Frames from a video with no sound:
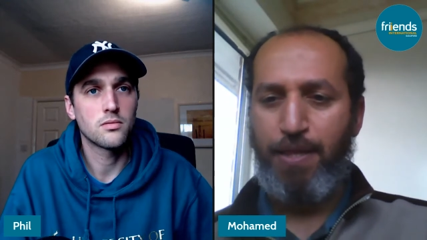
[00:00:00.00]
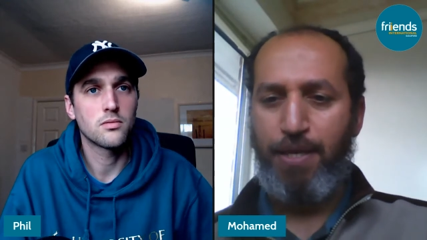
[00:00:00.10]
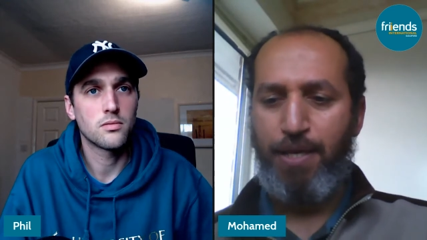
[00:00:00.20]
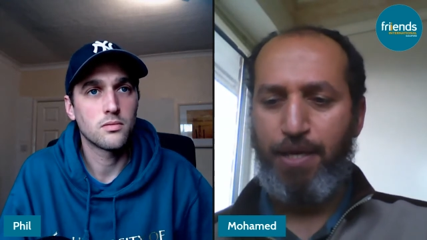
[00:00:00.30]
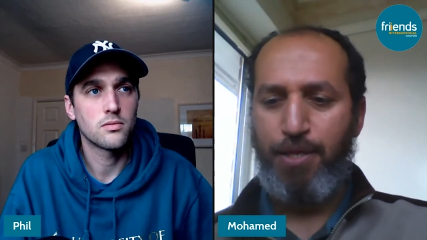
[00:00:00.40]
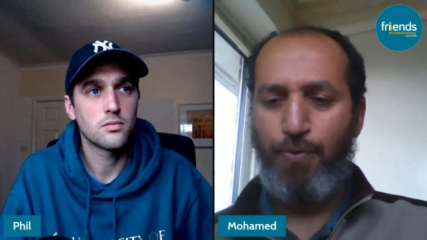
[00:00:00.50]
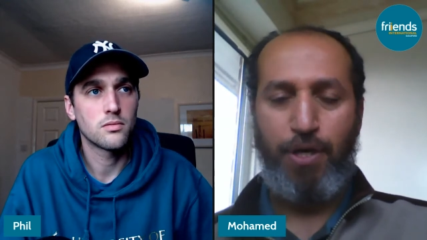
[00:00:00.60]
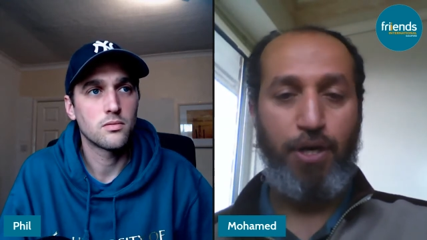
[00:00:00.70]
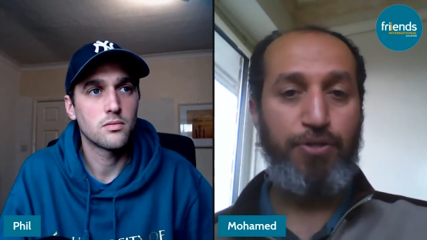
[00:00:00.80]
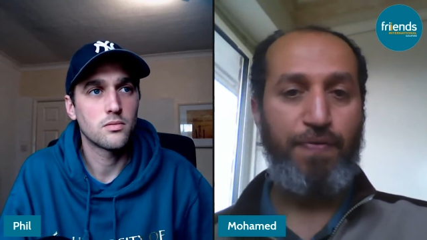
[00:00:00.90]
Speaker 1: There, there
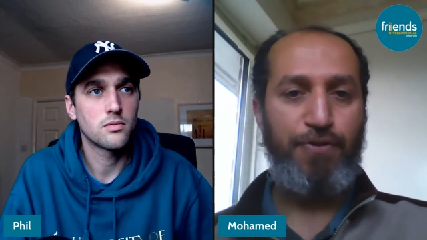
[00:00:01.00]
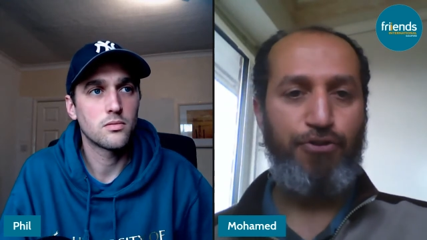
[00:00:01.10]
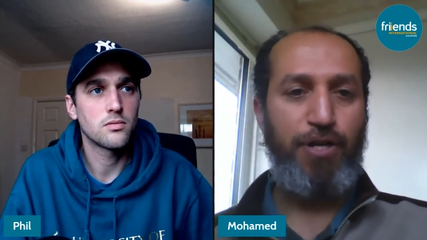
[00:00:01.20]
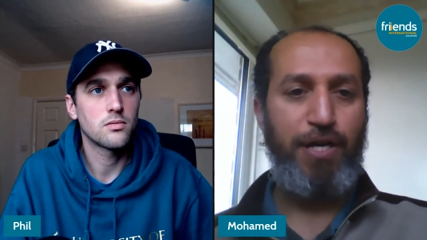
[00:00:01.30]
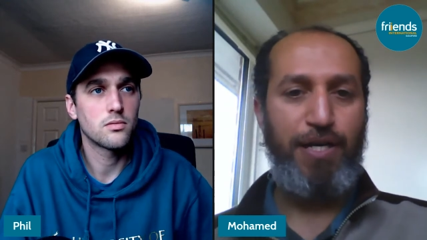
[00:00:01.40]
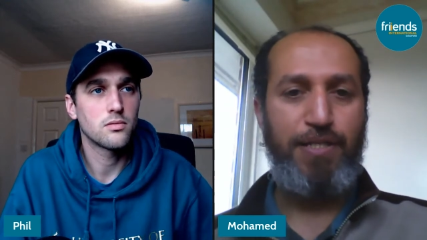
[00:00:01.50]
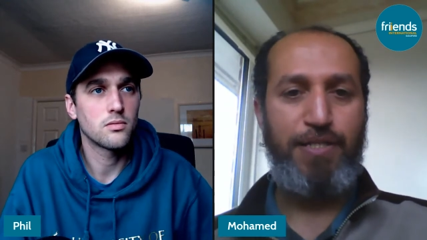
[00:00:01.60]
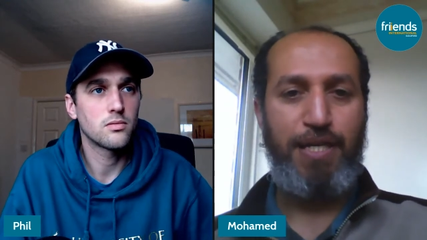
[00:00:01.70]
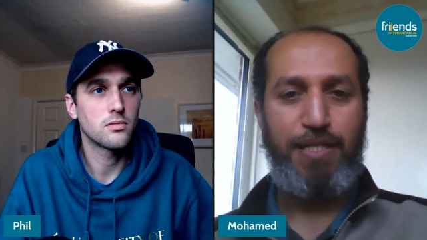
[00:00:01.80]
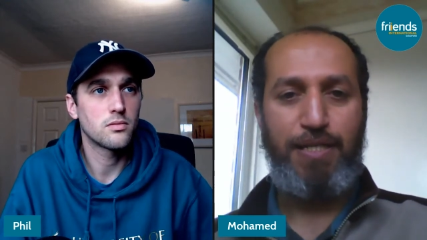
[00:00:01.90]
were a lot of
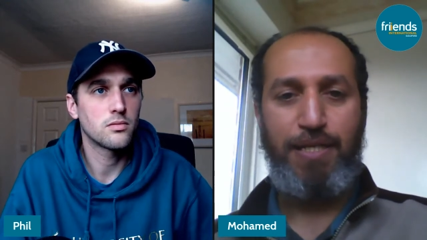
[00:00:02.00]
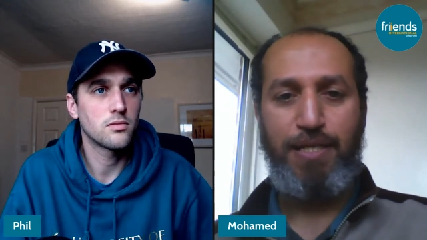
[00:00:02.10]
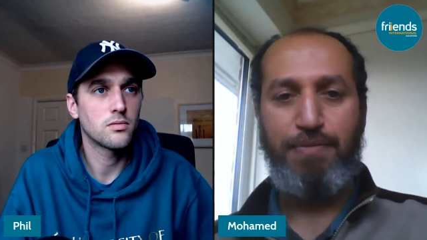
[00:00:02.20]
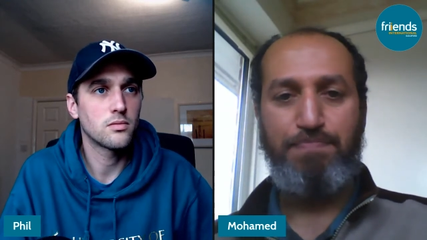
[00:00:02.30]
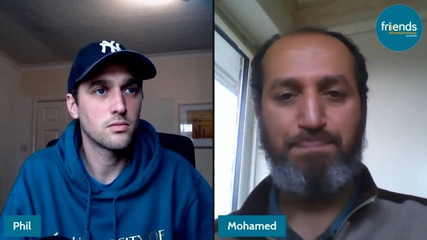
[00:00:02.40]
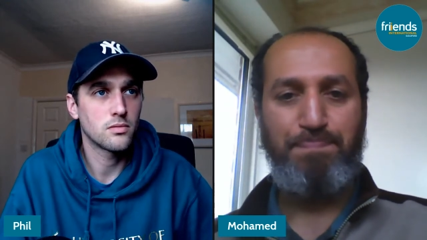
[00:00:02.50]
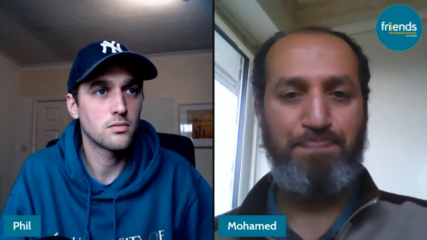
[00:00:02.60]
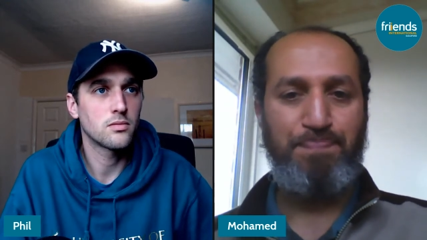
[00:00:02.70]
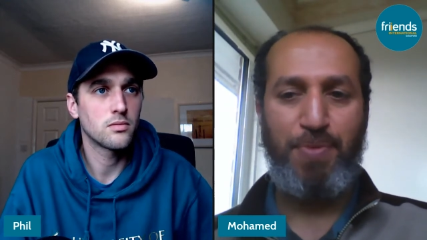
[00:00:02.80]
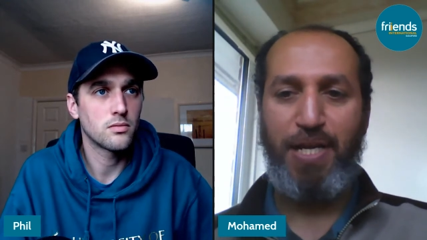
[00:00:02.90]
tries and um,
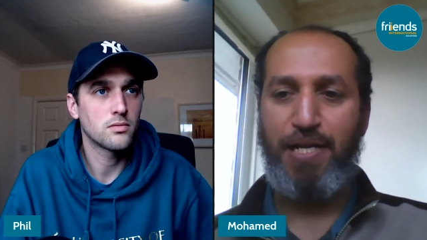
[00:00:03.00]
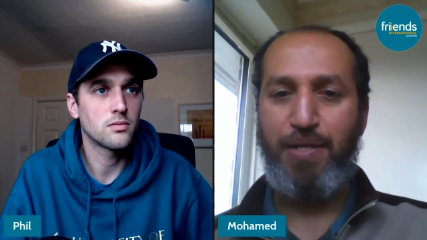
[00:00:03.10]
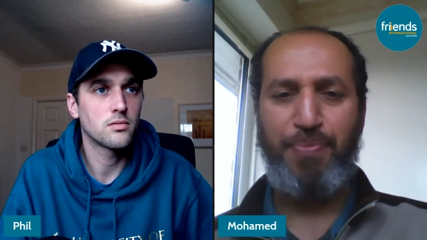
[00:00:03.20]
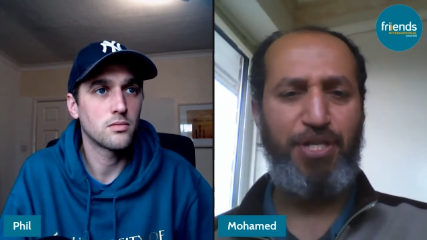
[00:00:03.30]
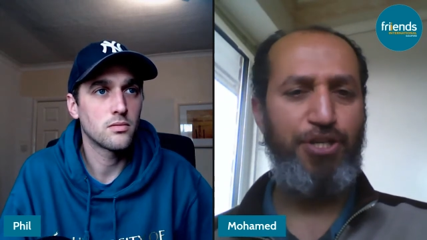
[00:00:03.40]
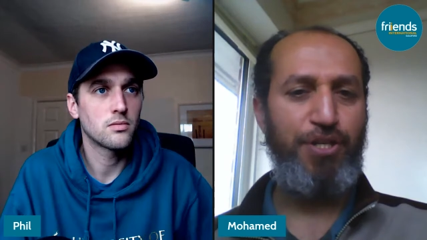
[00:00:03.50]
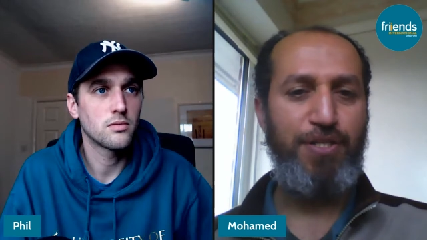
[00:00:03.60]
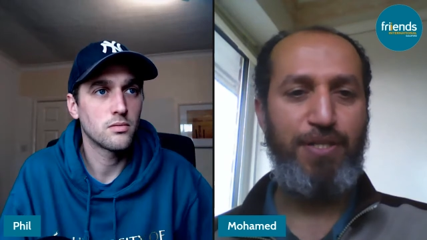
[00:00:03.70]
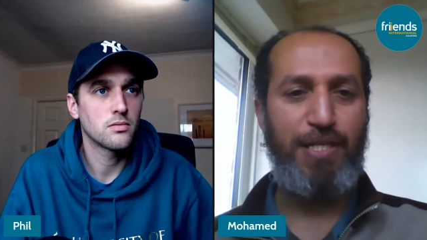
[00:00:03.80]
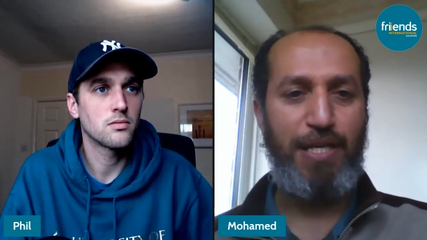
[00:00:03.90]
and
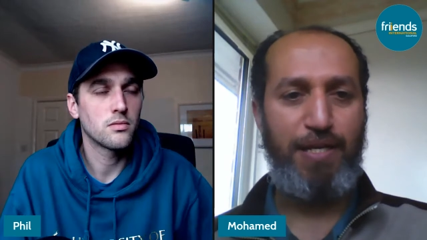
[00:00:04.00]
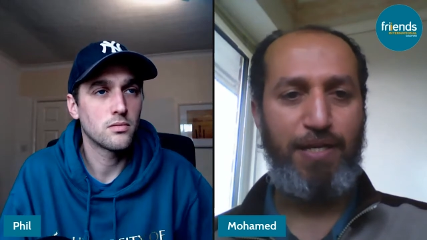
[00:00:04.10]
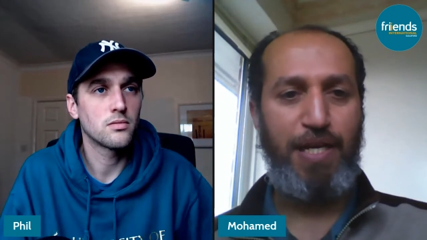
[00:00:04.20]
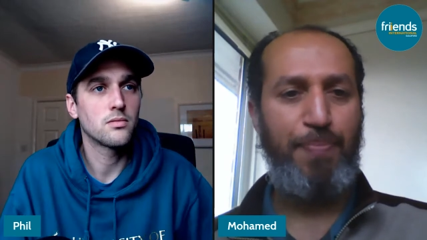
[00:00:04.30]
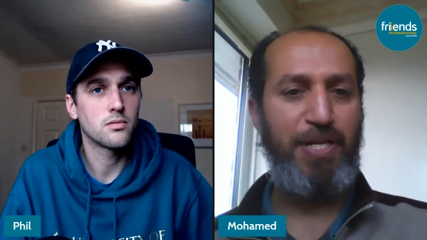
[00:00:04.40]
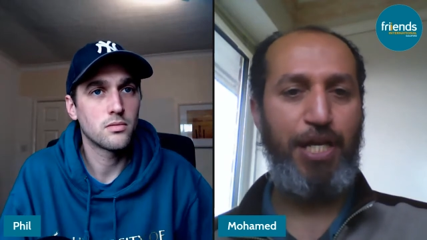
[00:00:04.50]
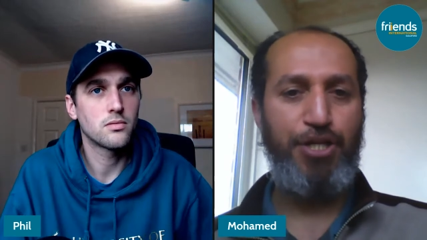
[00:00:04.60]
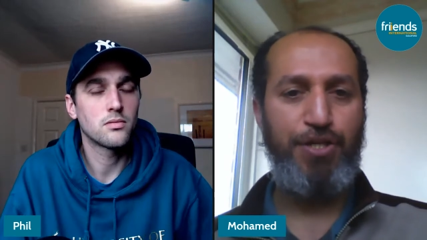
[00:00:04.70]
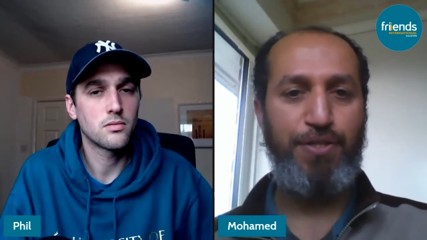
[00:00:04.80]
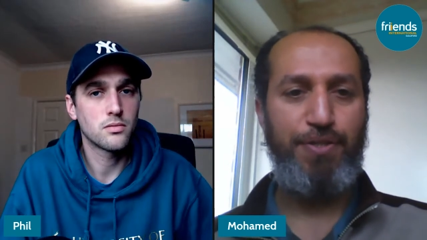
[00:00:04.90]
petitions and
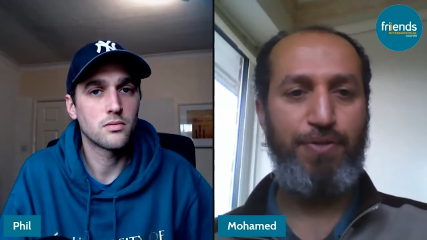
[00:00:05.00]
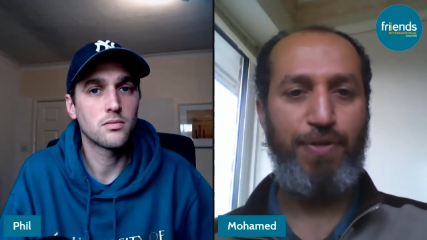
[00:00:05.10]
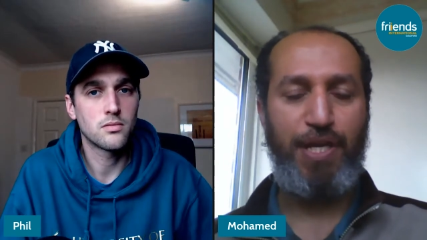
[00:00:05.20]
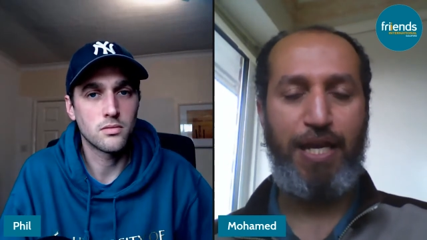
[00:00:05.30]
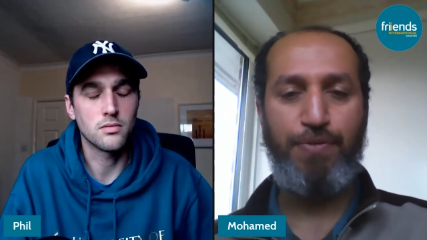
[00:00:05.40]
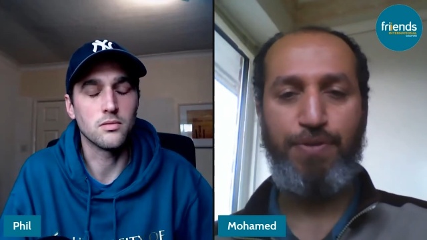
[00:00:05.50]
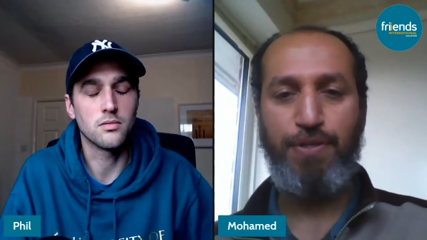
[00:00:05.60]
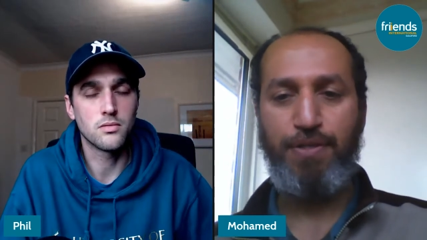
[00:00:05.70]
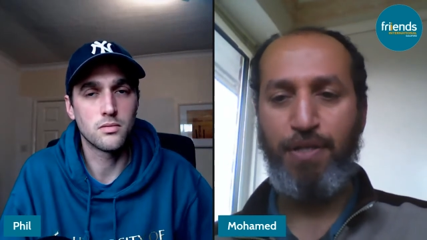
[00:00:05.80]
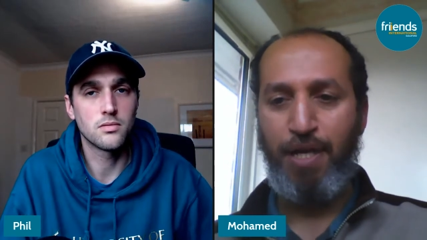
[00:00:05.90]
applications to the hmm.
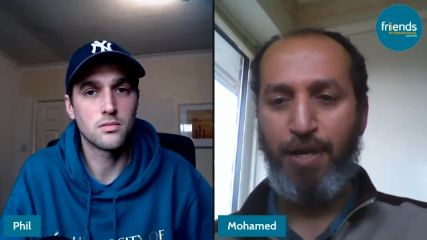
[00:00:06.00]
council mm.